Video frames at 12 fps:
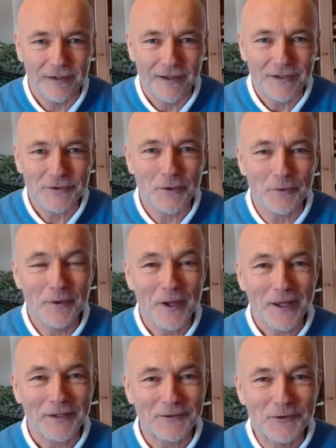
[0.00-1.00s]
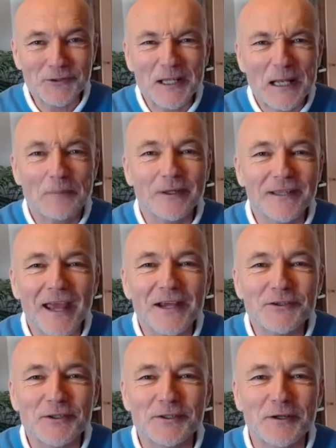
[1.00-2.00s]
So just the
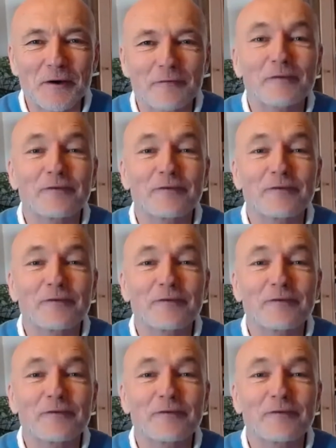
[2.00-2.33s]
limitations of our